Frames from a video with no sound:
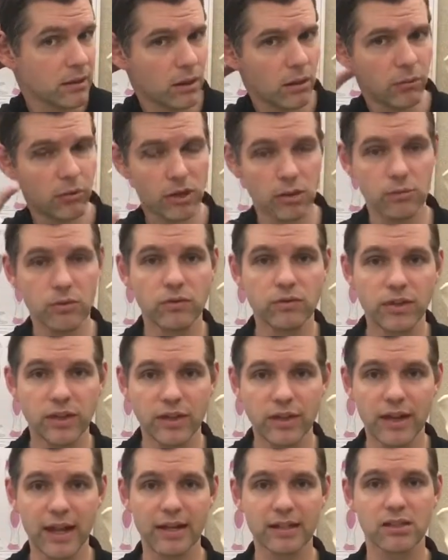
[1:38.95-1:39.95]
we're going to move to the
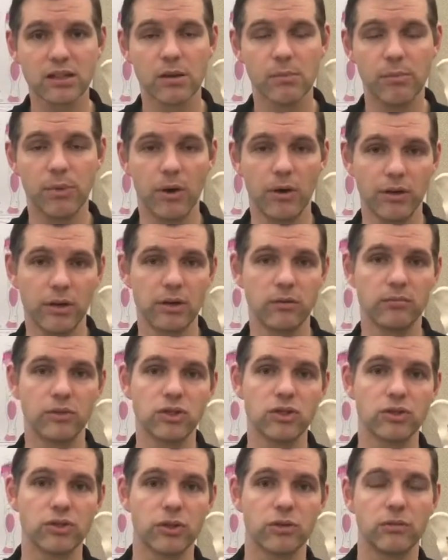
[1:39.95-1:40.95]
next component, which
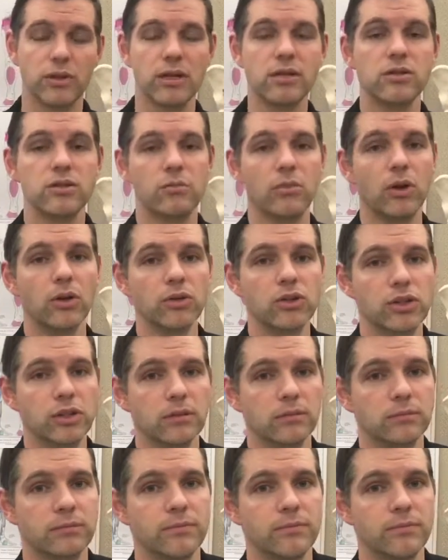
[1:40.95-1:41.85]
is our range of motion.